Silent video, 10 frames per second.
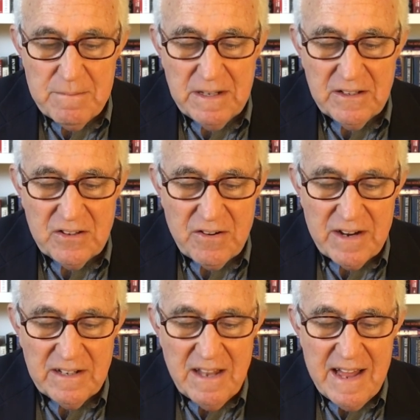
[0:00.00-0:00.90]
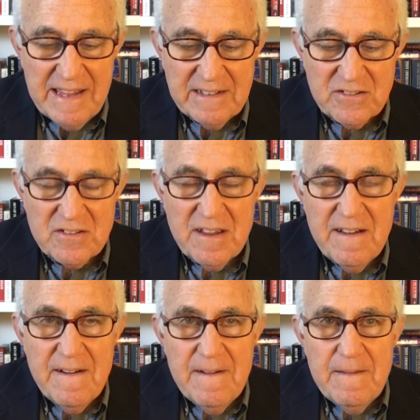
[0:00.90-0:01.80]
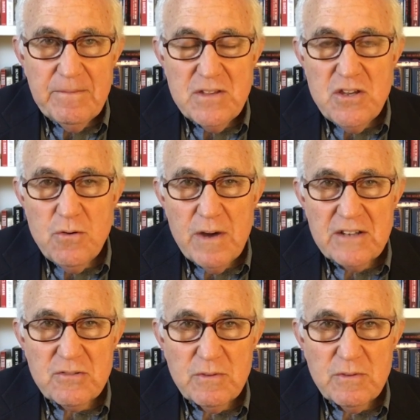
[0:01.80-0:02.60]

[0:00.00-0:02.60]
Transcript: military alliance, the U.S.